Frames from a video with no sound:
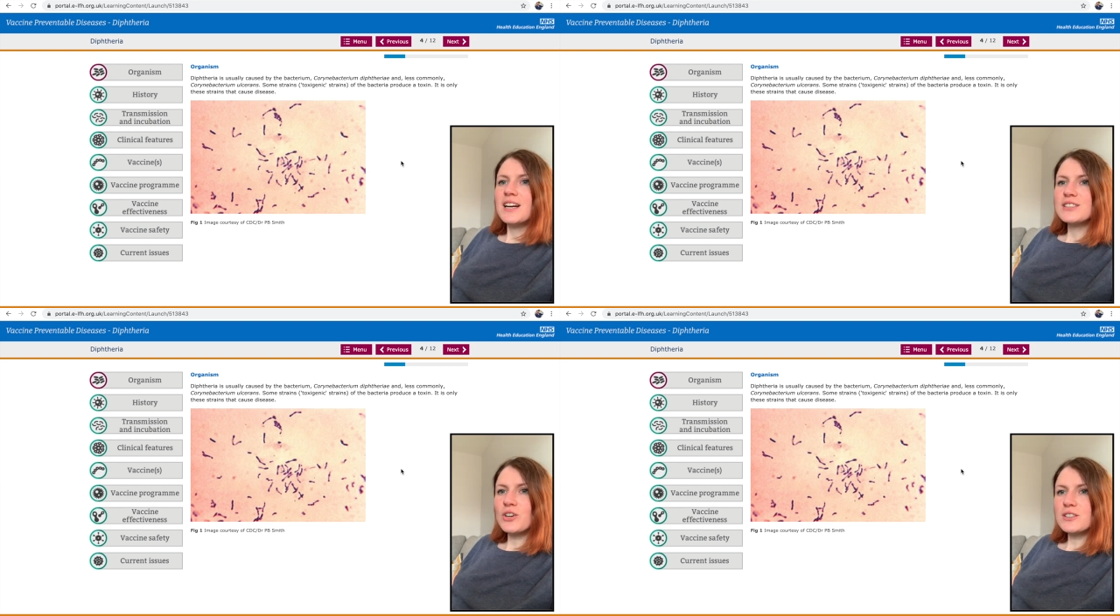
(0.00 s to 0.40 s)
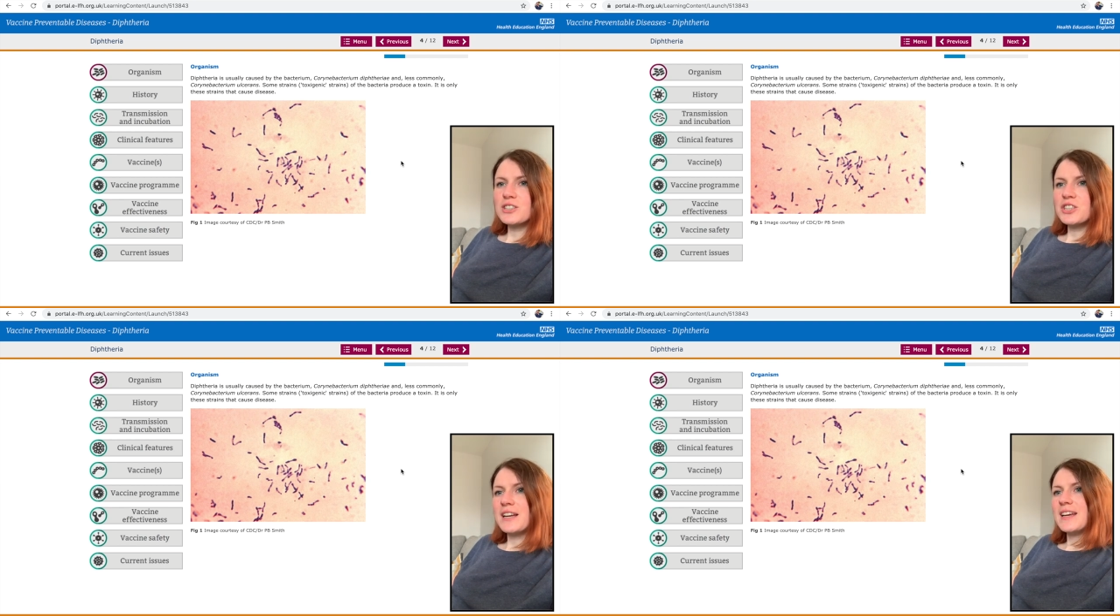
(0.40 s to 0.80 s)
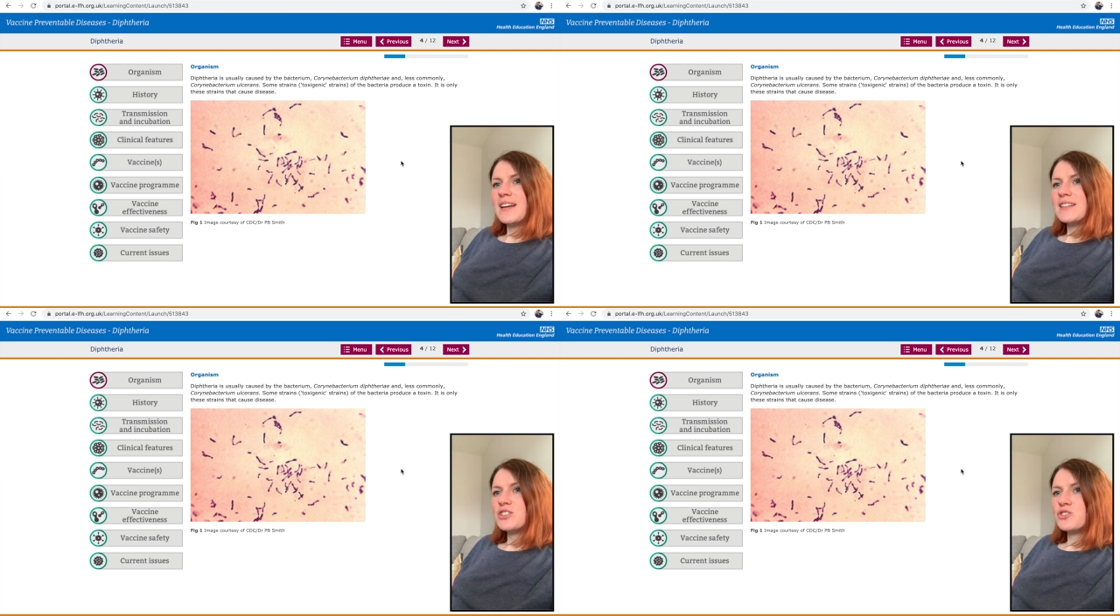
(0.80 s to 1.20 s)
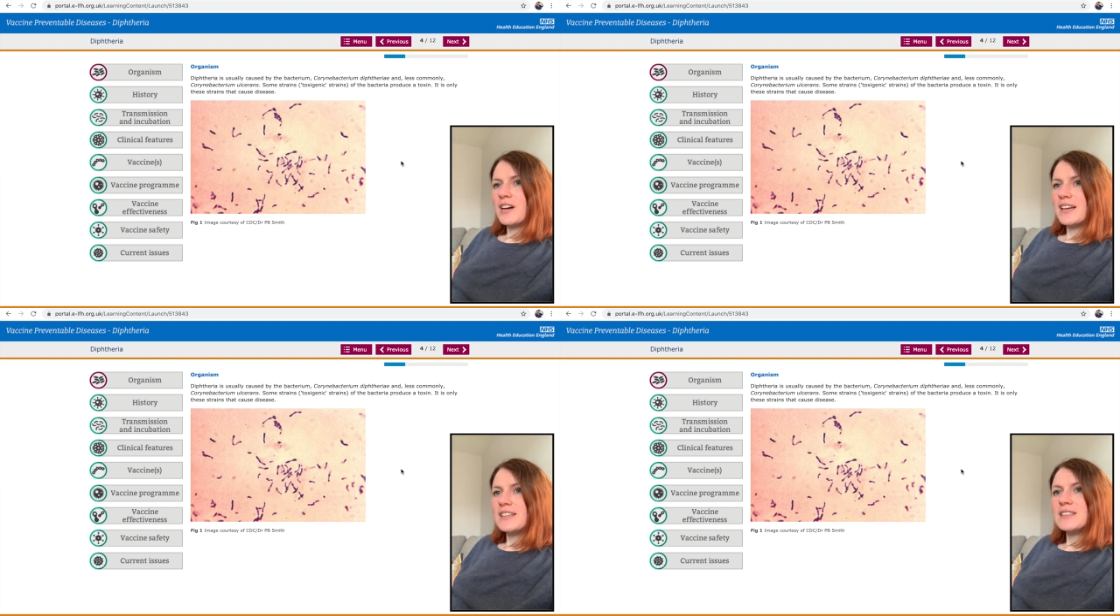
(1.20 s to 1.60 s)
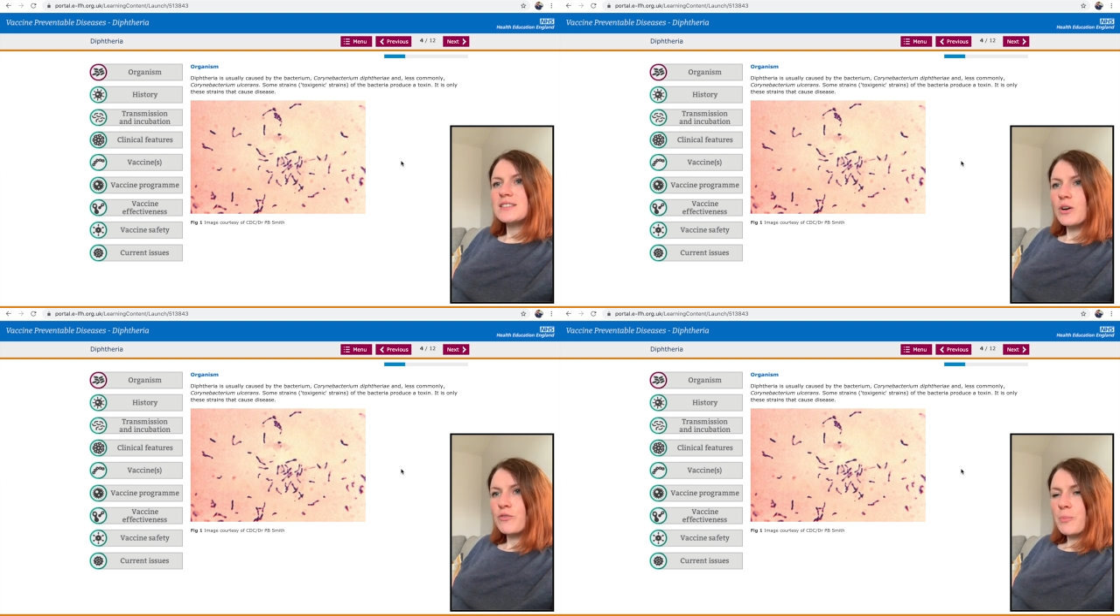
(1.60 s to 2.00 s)
toxigenic strains
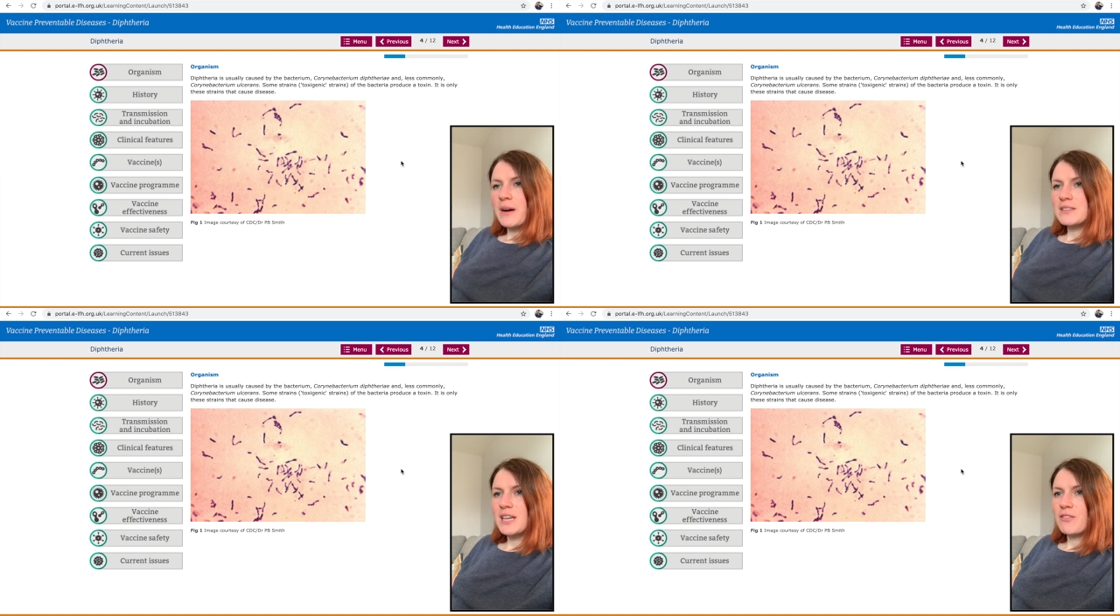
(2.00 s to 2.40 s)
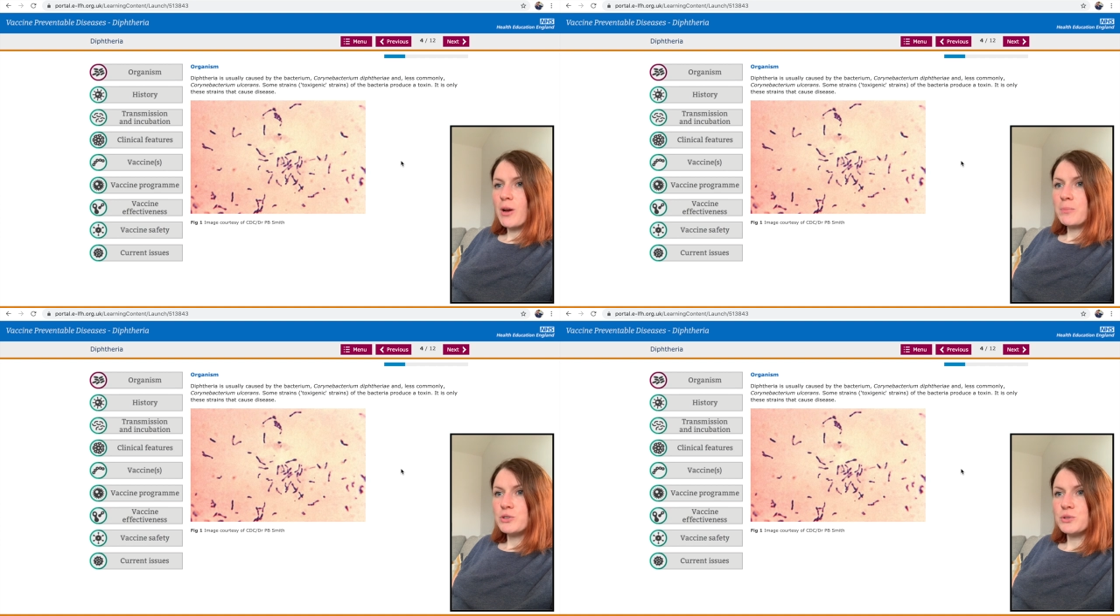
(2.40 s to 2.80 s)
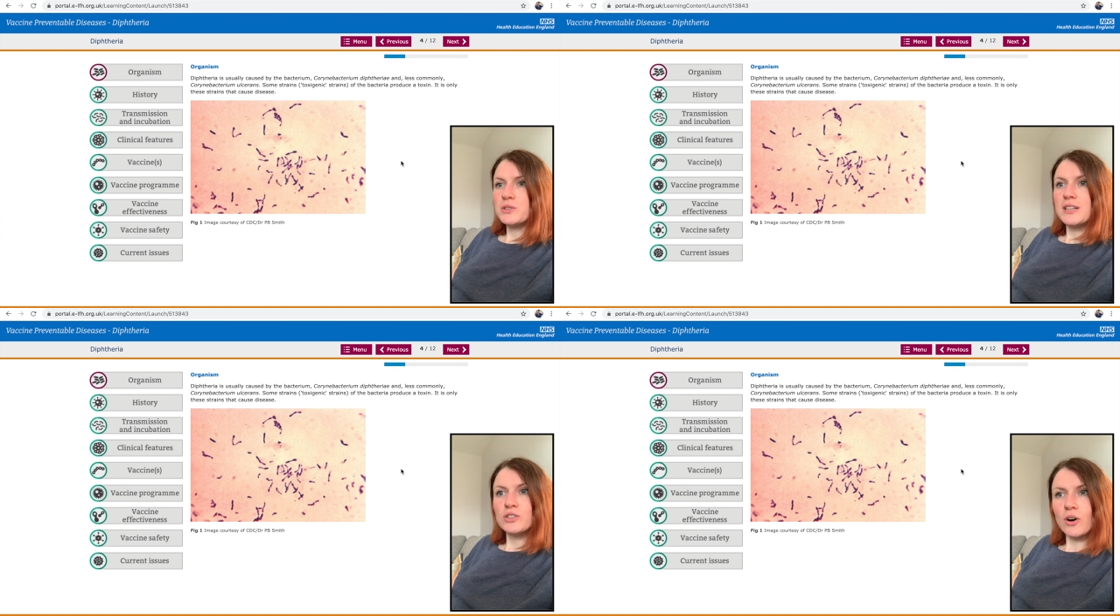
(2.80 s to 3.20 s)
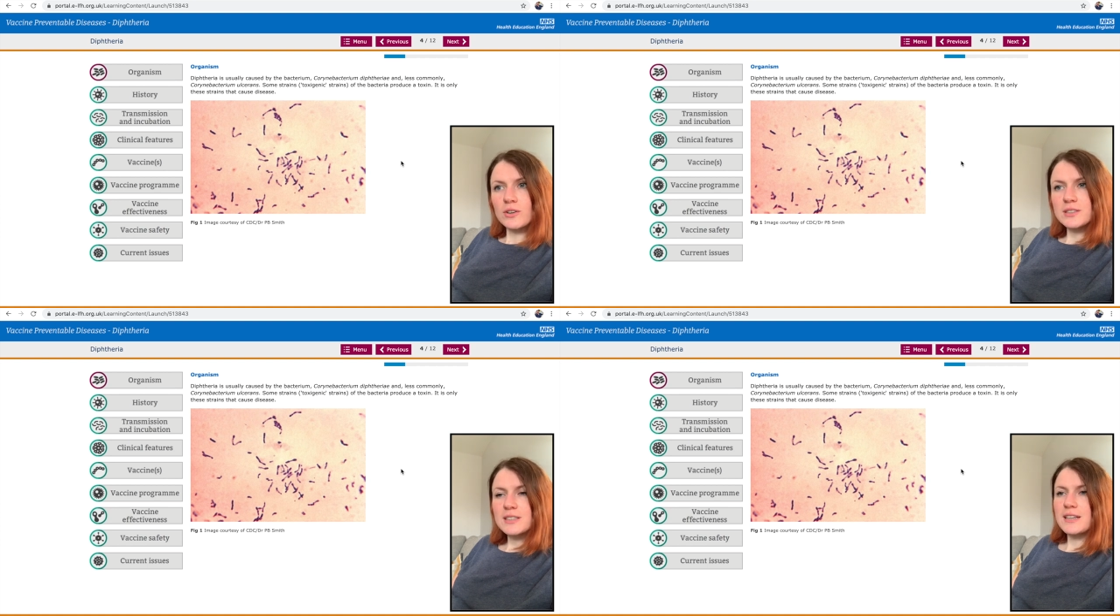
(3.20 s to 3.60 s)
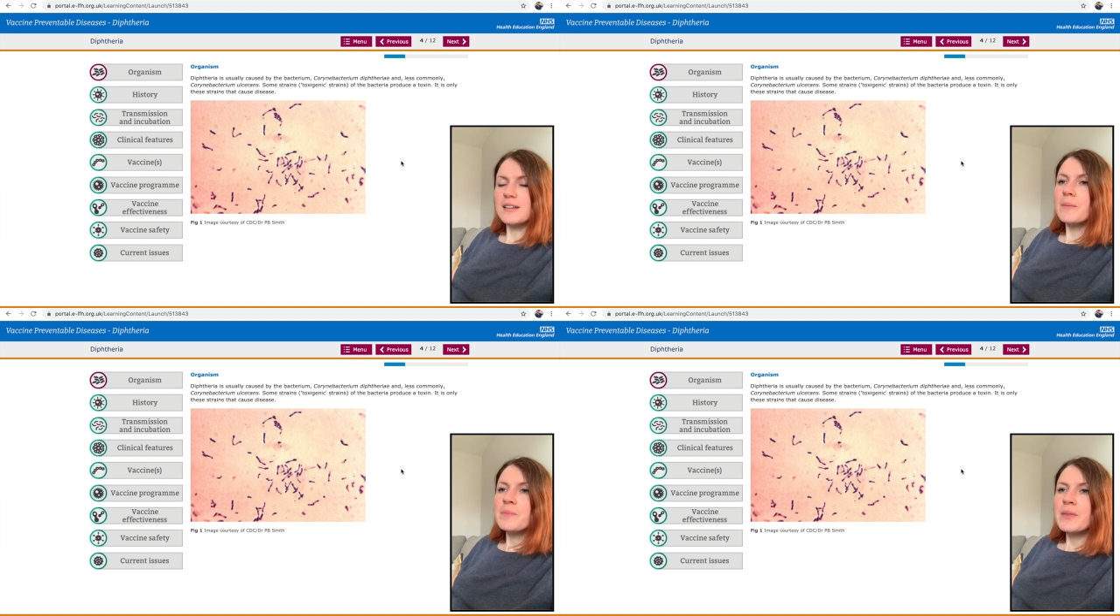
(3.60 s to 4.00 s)
of the bacteria produce a toxin.